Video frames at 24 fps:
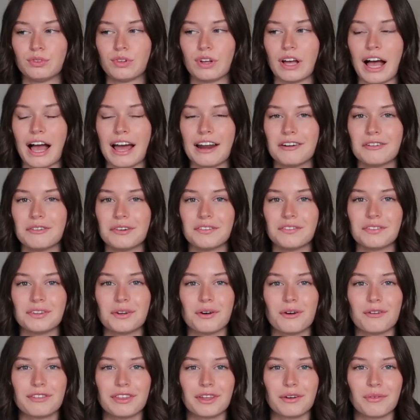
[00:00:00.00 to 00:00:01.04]
I don't even
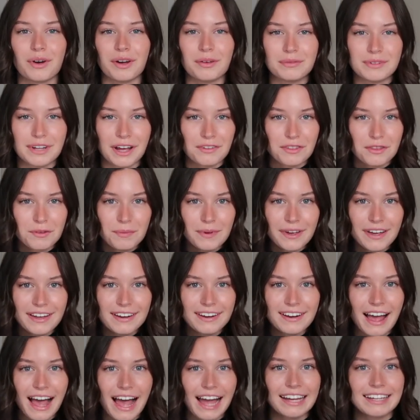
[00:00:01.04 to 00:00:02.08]
know if they wiped down the
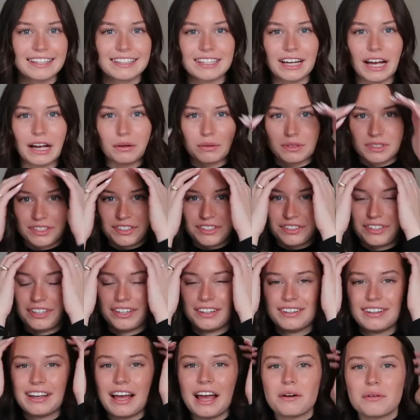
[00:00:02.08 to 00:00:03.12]
bed. I wasn't
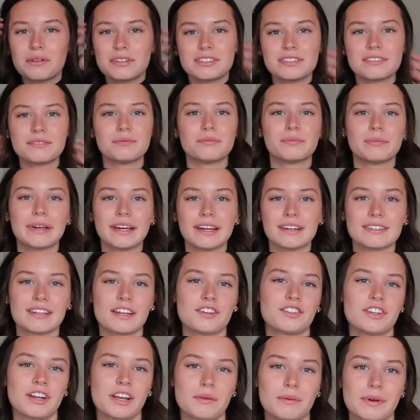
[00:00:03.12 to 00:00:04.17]
paying
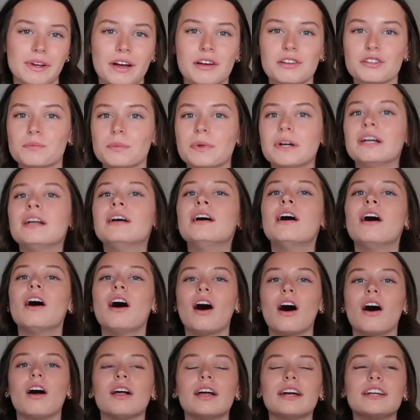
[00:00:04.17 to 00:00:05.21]
attention to anybody else, but
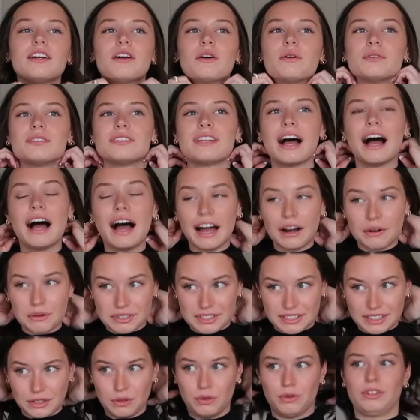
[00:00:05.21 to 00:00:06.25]
all I know is that I was
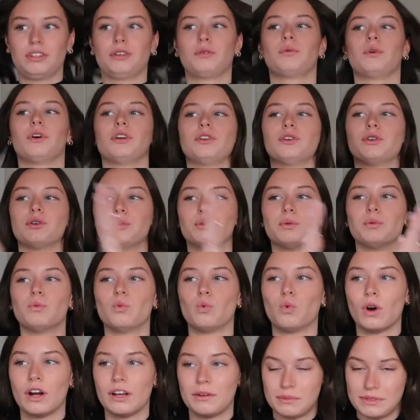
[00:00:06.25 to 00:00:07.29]
the only one who
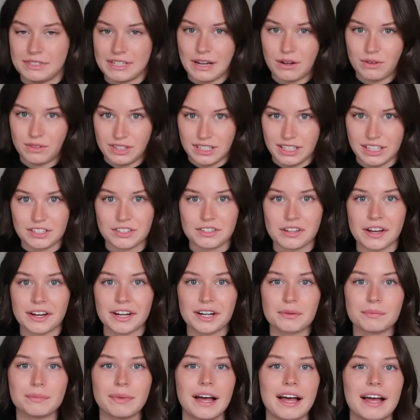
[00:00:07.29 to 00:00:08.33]
wiped down the
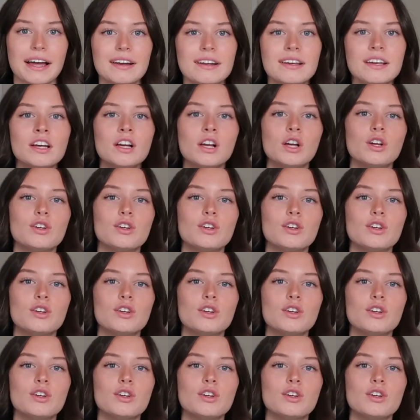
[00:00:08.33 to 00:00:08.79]
entire bed.